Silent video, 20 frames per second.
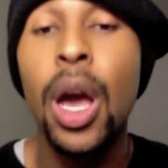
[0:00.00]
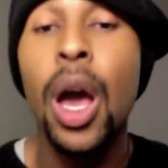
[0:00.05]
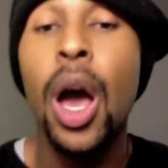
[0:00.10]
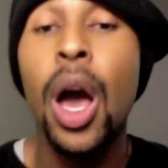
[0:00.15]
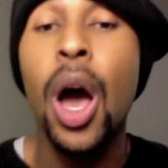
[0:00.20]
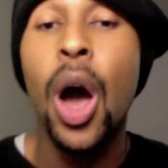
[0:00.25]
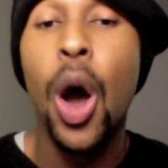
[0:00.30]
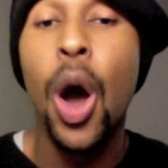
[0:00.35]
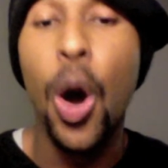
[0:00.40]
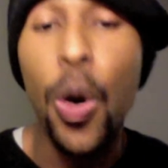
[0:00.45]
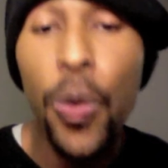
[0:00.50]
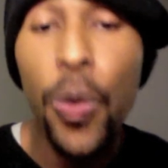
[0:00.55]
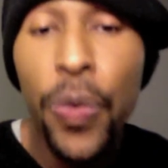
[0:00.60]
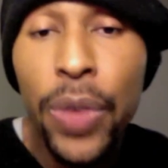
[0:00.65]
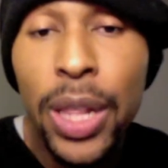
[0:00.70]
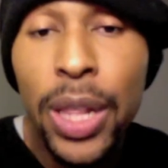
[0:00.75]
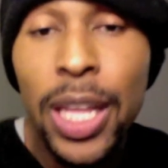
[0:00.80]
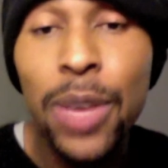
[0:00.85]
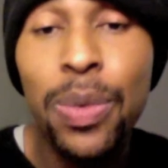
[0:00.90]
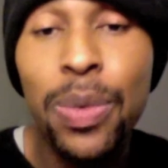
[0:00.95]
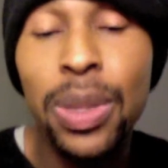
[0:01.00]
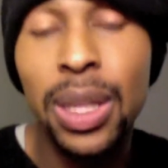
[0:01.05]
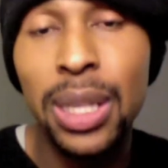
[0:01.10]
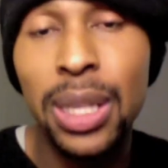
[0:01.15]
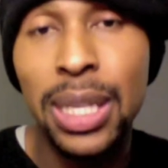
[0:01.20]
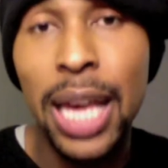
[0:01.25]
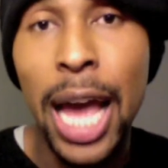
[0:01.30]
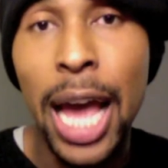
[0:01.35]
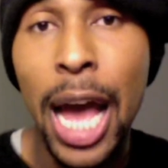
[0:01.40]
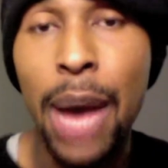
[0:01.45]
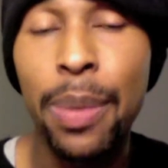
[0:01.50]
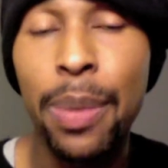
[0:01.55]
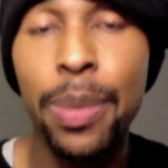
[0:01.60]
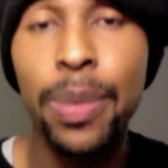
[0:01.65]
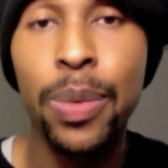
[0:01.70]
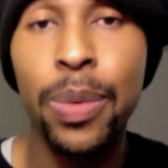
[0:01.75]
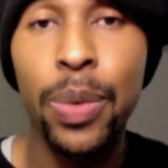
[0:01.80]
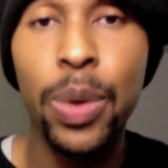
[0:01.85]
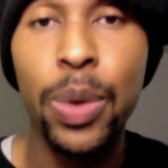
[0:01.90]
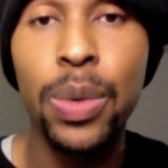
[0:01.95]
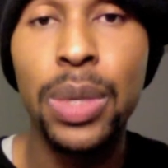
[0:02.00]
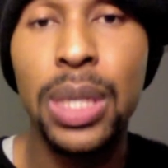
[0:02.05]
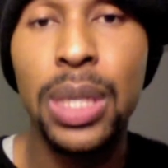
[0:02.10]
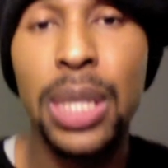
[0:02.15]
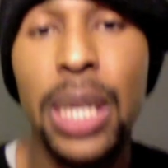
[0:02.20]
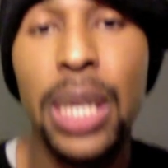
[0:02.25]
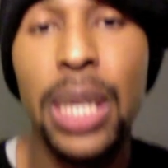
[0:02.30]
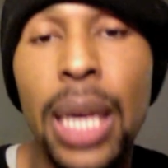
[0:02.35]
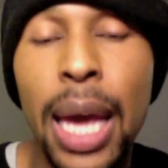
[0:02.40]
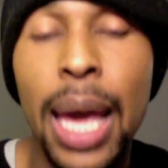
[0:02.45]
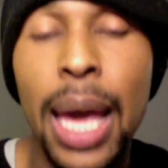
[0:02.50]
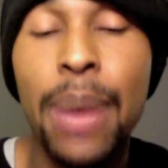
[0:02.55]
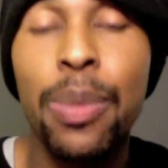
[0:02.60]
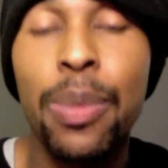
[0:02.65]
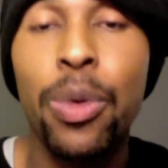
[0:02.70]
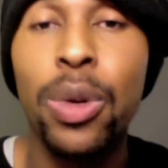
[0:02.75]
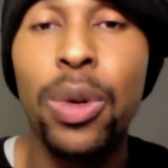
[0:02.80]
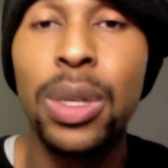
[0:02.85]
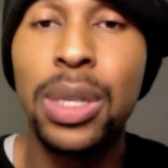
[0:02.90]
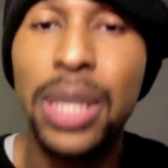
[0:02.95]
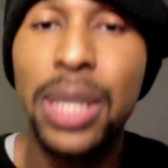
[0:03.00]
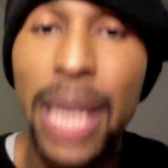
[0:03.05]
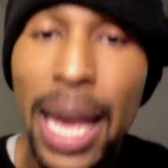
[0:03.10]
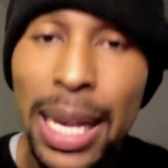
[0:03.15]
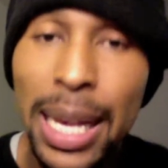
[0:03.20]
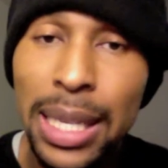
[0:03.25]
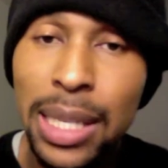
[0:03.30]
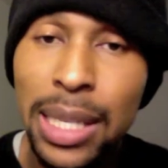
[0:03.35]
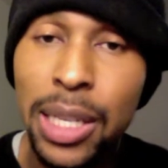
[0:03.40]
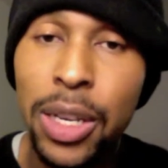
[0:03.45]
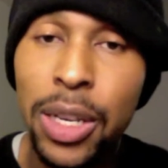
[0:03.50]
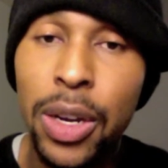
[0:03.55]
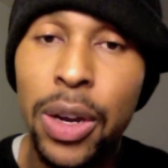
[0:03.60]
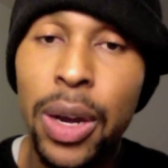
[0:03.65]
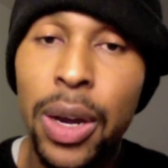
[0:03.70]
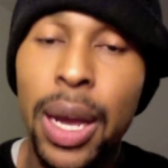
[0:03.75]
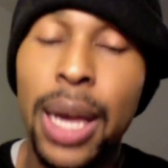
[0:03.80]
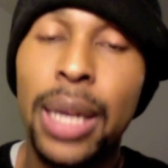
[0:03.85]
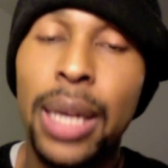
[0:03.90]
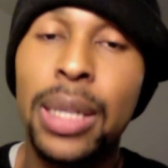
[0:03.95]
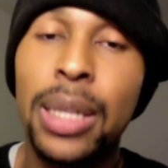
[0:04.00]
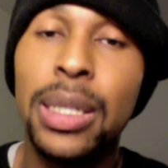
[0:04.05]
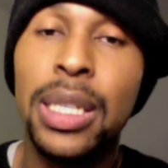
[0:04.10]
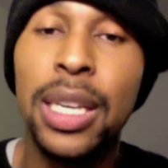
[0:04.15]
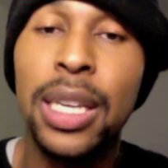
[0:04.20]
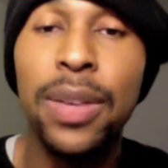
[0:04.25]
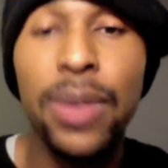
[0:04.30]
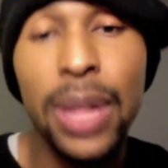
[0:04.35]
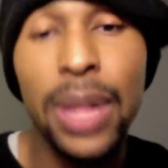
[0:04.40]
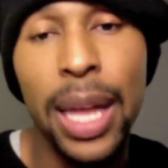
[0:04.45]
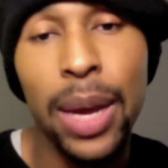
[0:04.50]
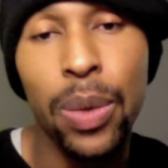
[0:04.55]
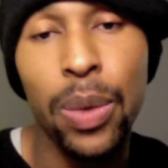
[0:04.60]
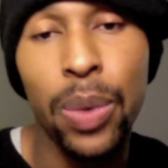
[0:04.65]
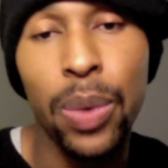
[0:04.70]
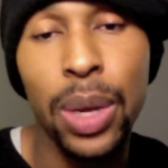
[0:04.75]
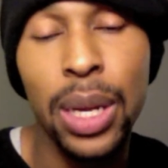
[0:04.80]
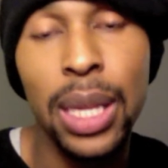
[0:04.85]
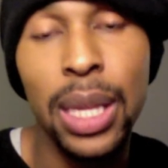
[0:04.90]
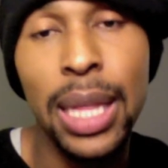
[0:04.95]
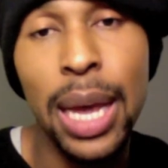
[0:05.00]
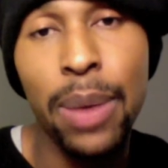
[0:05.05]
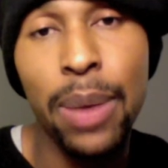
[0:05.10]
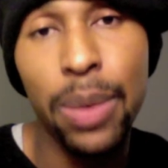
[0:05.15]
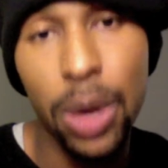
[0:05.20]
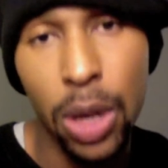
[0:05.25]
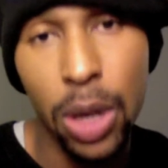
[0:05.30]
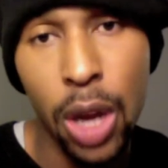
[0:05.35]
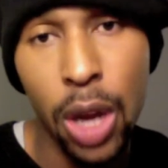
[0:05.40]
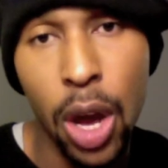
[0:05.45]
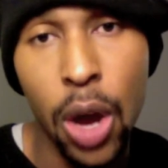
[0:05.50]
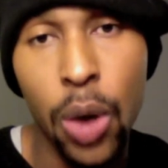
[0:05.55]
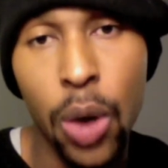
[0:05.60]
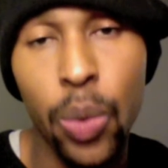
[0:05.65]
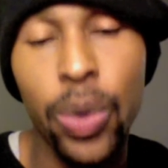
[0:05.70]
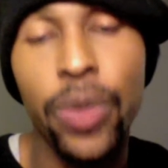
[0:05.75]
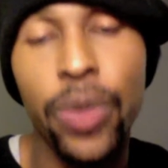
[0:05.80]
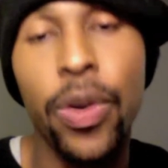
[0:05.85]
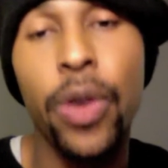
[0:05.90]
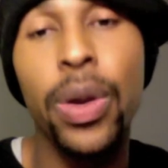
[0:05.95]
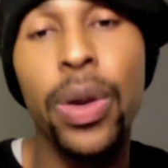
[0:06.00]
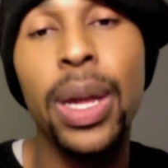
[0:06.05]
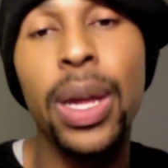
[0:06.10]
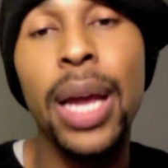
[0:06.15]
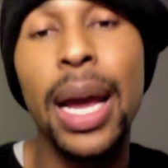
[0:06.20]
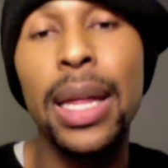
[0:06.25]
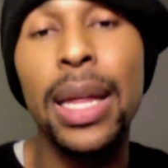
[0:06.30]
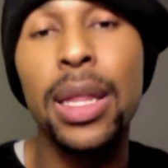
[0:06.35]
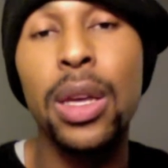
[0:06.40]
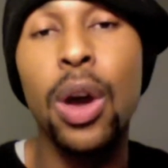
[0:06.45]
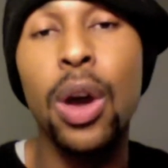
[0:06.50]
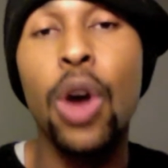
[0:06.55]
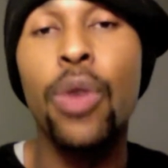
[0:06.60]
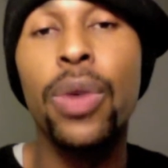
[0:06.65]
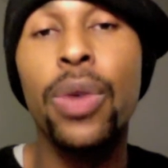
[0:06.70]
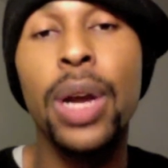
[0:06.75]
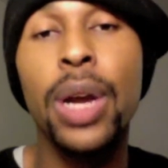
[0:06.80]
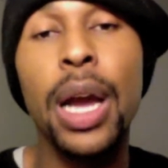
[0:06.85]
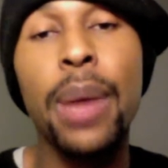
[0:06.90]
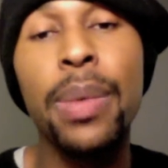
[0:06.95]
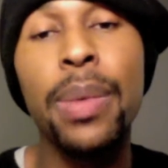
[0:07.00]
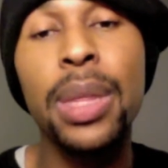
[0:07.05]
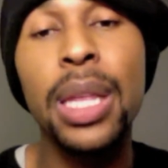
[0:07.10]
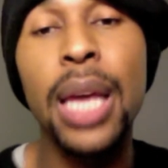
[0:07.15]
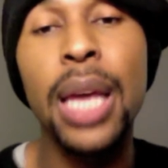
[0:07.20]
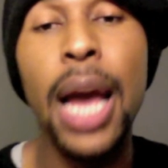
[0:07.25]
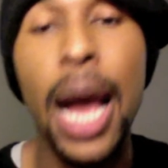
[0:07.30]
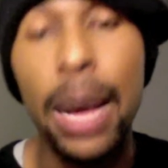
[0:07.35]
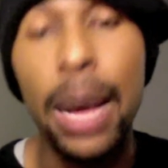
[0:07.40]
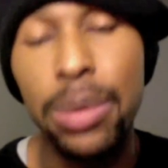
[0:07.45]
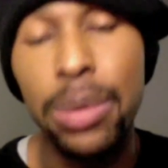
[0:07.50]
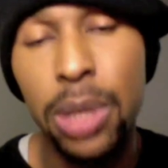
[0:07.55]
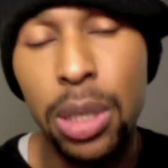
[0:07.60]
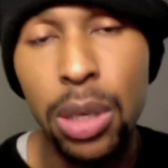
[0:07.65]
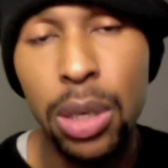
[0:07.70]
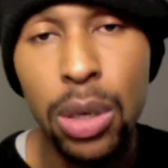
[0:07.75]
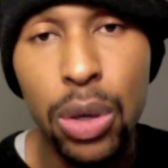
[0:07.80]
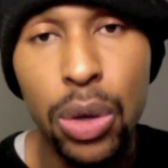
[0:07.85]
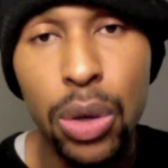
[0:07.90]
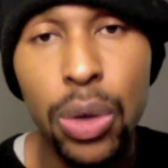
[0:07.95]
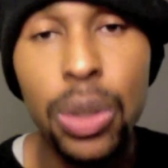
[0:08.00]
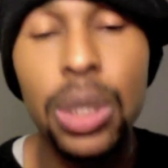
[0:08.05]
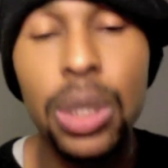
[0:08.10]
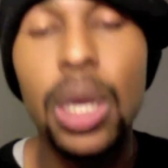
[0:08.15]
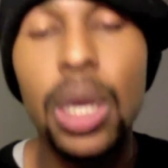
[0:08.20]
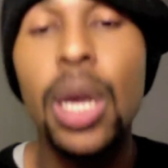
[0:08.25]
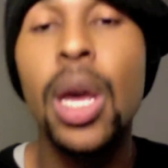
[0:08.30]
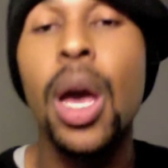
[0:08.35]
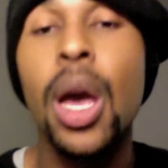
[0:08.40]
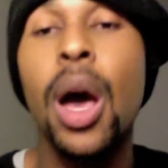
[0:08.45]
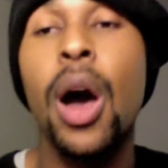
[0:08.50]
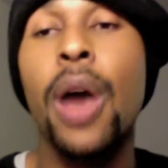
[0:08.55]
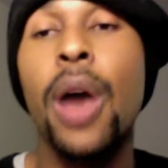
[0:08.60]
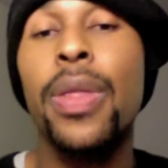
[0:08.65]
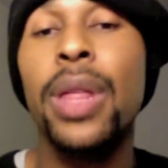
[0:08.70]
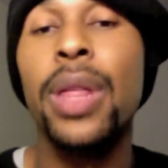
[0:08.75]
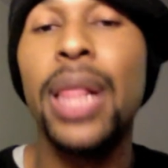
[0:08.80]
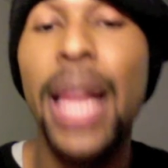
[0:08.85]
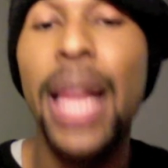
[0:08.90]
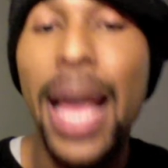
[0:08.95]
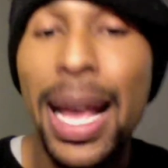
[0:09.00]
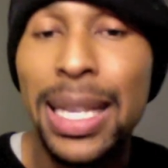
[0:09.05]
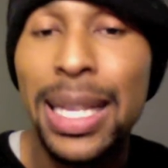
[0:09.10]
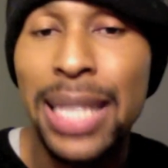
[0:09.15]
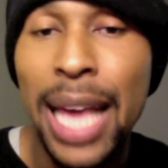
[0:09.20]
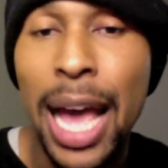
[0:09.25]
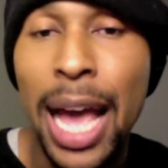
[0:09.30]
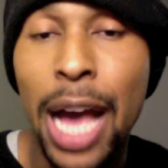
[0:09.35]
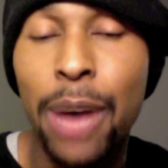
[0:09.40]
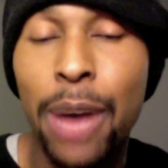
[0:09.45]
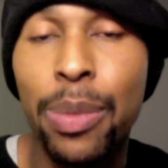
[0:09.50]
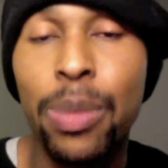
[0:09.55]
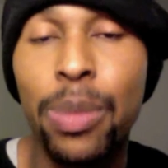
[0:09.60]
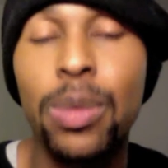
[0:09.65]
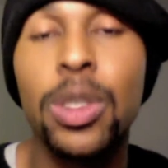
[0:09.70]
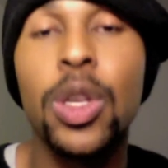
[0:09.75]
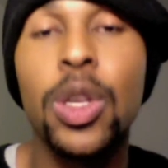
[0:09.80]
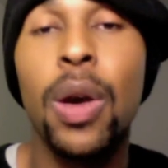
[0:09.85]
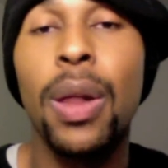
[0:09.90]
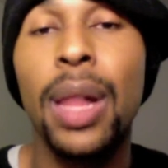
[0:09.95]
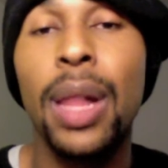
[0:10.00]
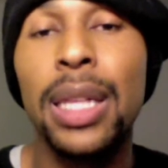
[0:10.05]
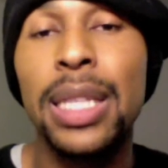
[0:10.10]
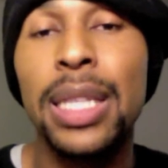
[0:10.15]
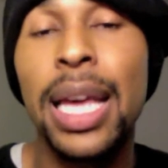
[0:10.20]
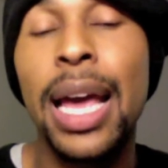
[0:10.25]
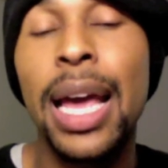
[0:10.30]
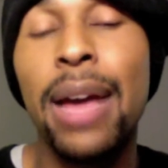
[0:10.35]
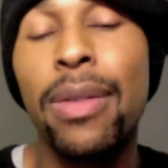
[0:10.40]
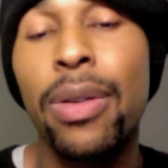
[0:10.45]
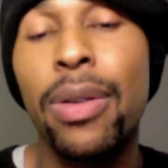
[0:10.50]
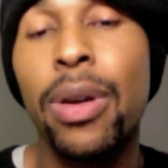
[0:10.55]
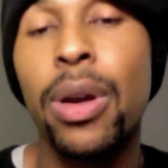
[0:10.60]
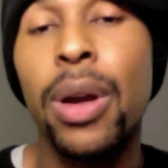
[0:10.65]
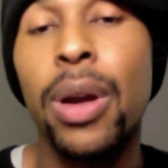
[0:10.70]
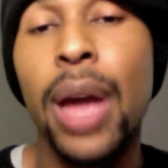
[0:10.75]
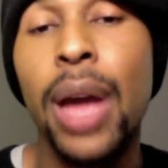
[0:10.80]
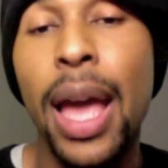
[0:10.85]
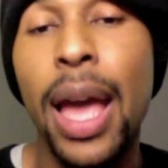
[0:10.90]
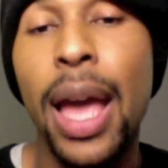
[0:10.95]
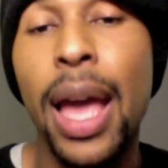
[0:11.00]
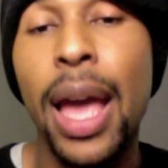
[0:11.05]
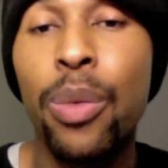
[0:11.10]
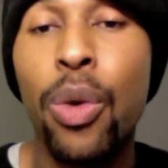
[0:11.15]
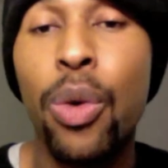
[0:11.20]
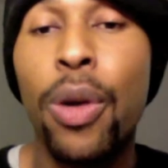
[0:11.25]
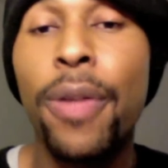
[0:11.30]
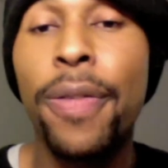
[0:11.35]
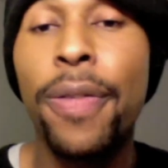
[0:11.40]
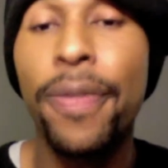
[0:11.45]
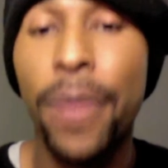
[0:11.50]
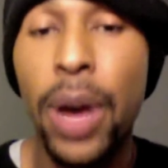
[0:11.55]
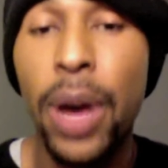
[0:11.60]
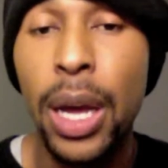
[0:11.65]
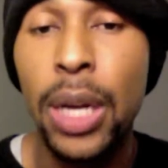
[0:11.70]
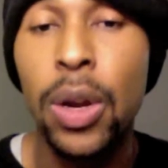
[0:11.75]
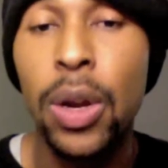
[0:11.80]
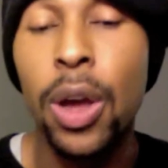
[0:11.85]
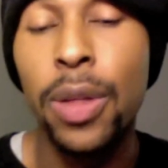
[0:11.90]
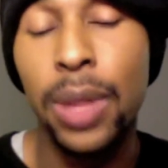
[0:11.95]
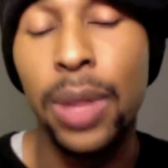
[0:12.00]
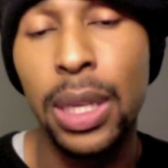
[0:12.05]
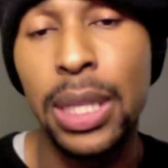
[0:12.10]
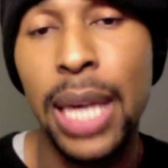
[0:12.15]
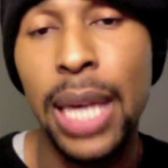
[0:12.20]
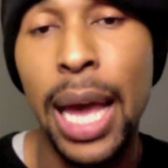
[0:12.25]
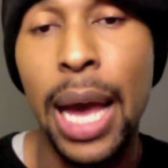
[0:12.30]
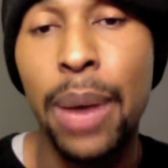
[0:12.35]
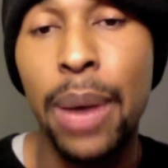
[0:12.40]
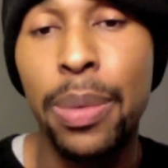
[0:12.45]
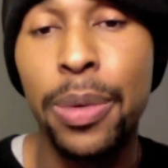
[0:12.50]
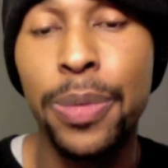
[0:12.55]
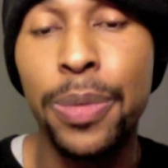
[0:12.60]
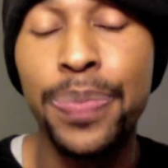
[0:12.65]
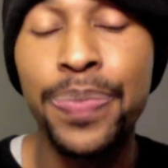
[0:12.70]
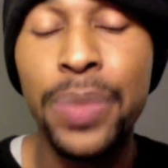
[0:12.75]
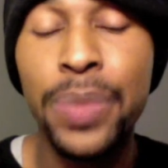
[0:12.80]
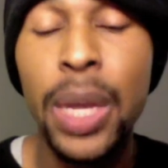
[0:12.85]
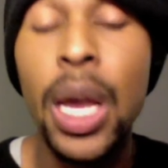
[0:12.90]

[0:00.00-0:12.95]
Hopefully with this album, we will see a more sassier and diva-like Whitney that we know. We've already gotten the overcoming the obstacles on the last album, so I like to have her have more fun on this album.